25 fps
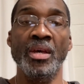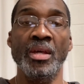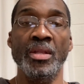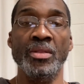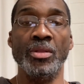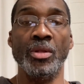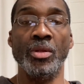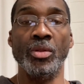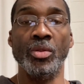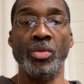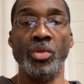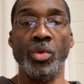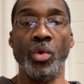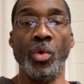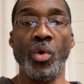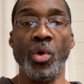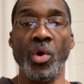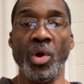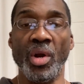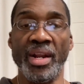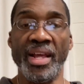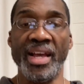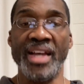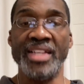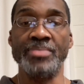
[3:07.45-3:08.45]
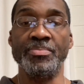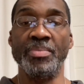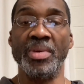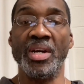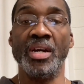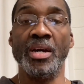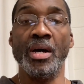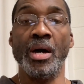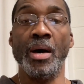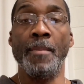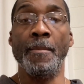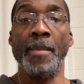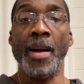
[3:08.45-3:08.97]
the Lord has
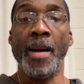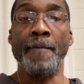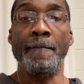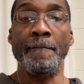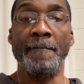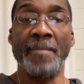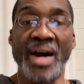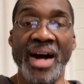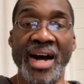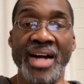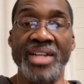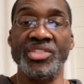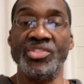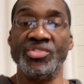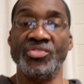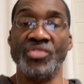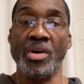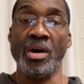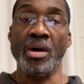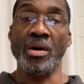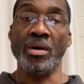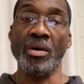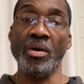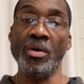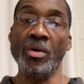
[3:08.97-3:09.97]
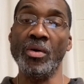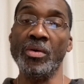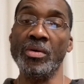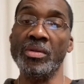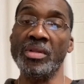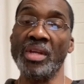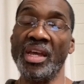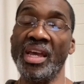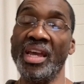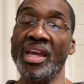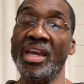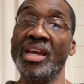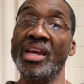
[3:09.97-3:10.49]
become my stronghold
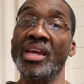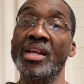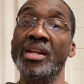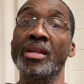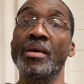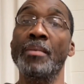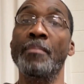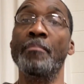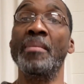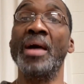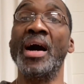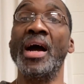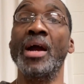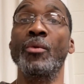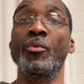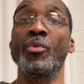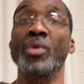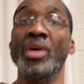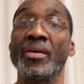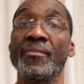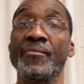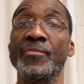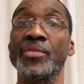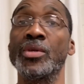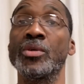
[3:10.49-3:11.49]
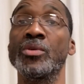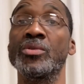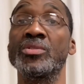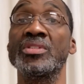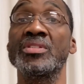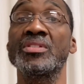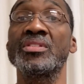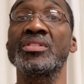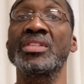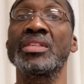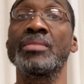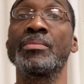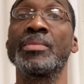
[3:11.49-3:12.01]
and my refuge,
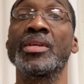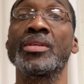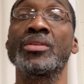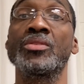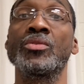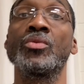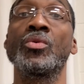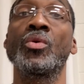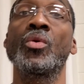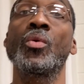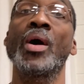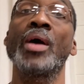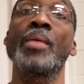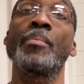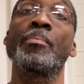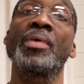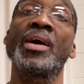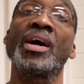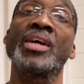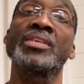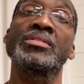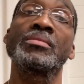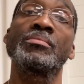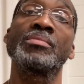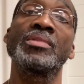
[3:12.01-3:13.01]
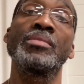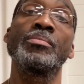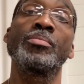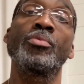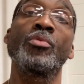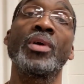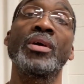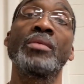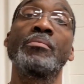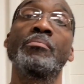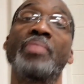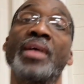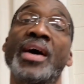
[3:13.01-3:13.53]
seeming to quite possibly
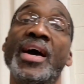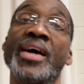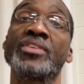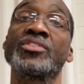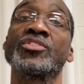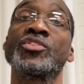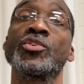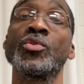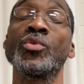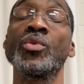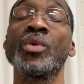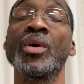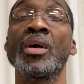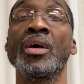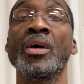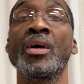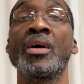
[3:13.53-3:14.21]
point back to